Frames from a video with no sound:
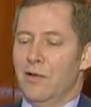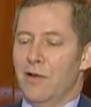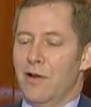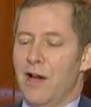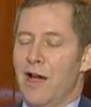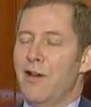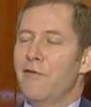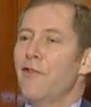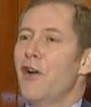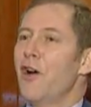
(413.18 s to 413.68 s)

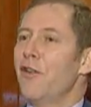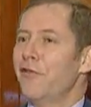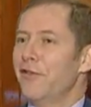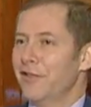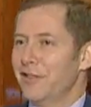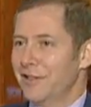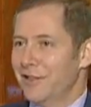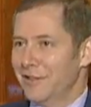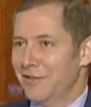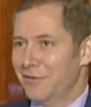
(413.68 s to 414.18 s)
I've
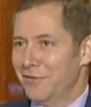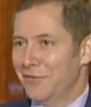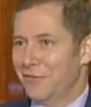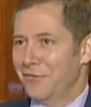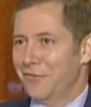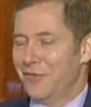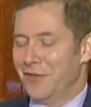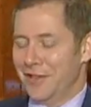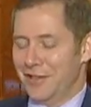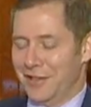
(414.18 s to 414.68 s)
often
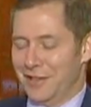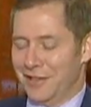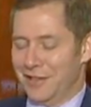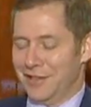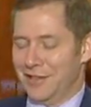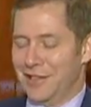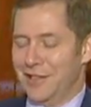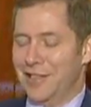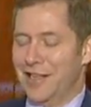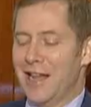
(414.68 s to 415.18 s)

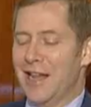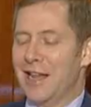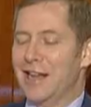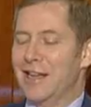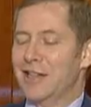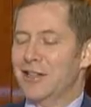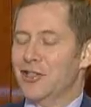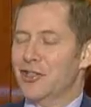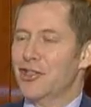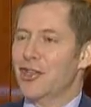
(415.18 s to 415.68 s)
said
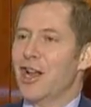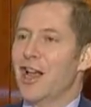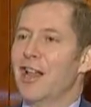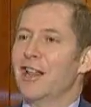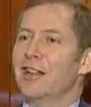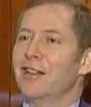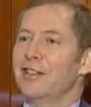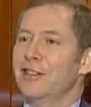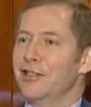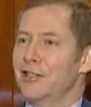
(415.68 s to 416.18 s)
and
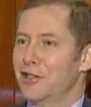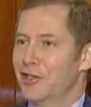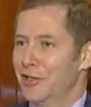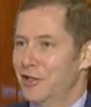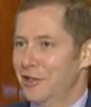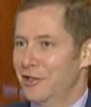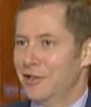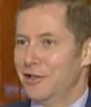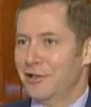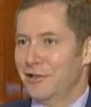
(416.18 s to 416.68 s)

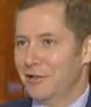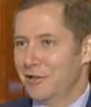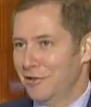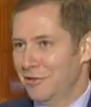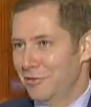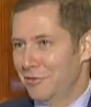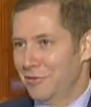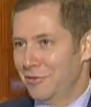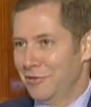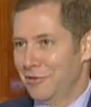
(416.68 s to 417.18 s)
challenged
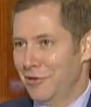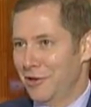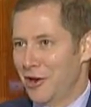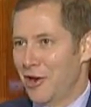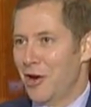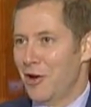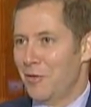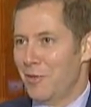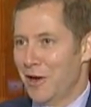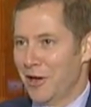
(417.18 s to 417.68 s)

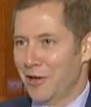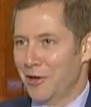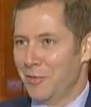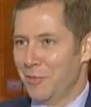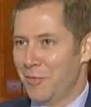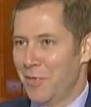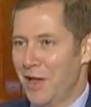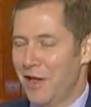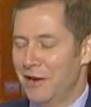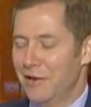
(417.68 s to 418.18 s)
my
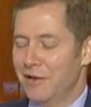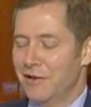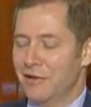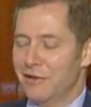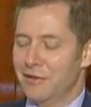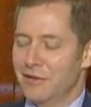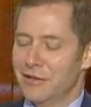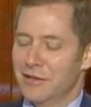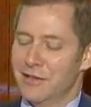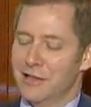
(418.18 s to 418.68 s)

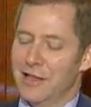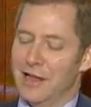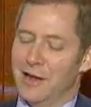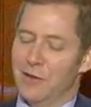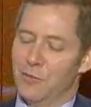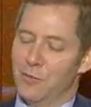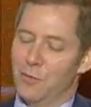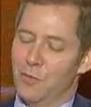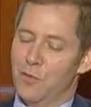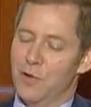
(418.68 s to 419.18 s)
competitors
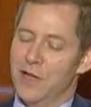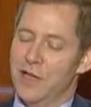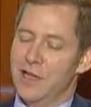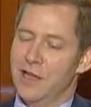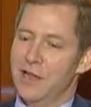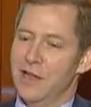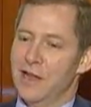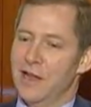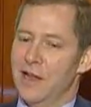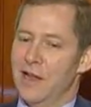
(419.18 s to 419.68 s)
that
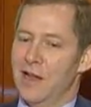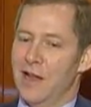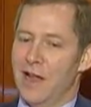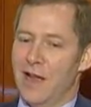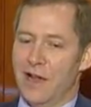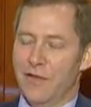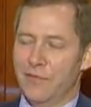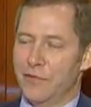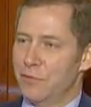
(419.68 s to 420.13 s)
we have